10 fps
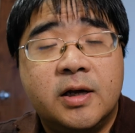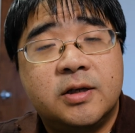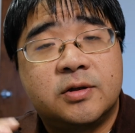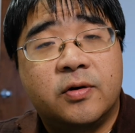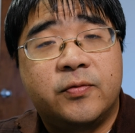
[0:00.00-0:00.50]

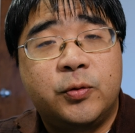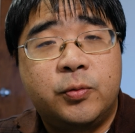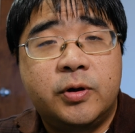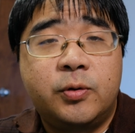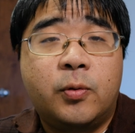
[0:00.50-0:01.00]
So if you
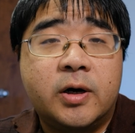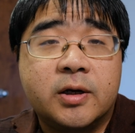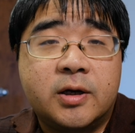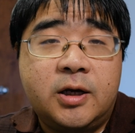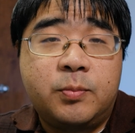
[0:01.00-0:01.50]
really want
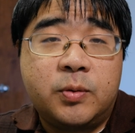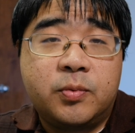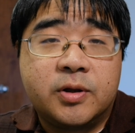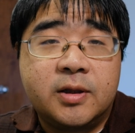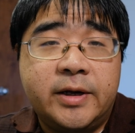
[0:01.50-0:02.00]
to keep up
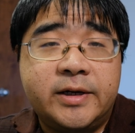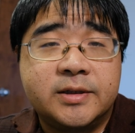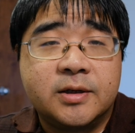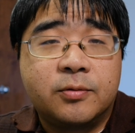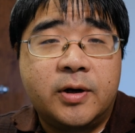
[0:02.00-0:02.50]
with the
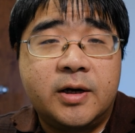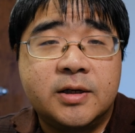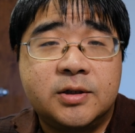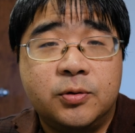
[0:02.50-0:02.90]
latest and greatest,